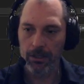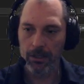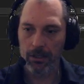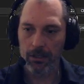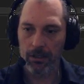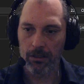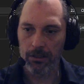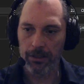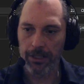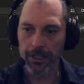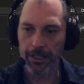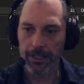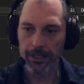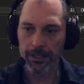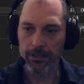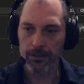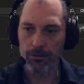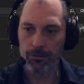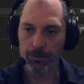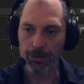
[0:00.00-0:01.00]
called
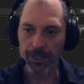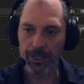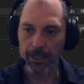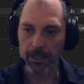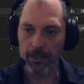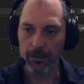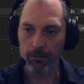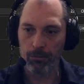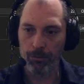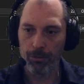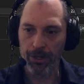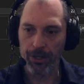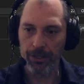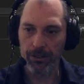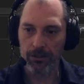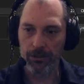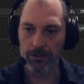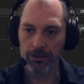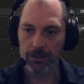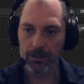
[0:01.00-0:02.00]
is being
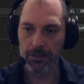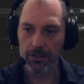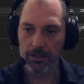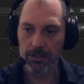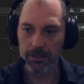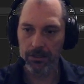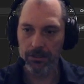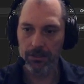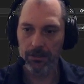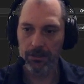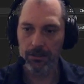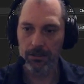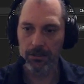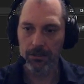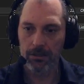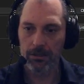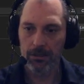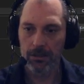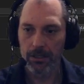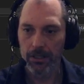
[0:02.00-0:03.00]
built.
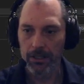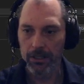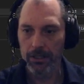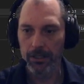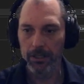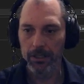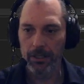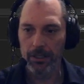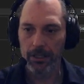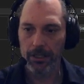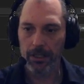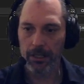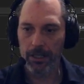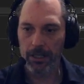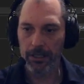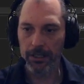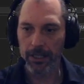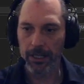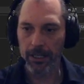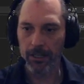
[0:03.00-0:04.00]

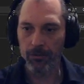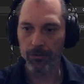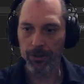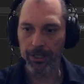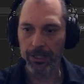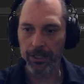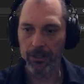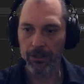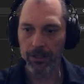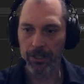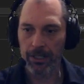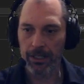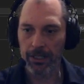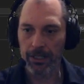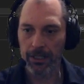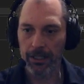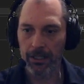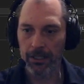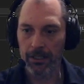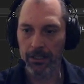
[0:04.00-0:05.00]
And then we go to
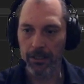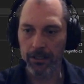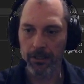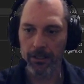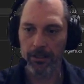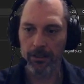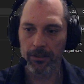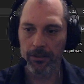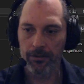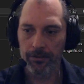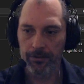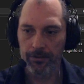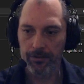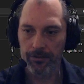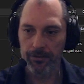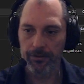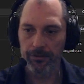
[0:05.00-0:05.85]
here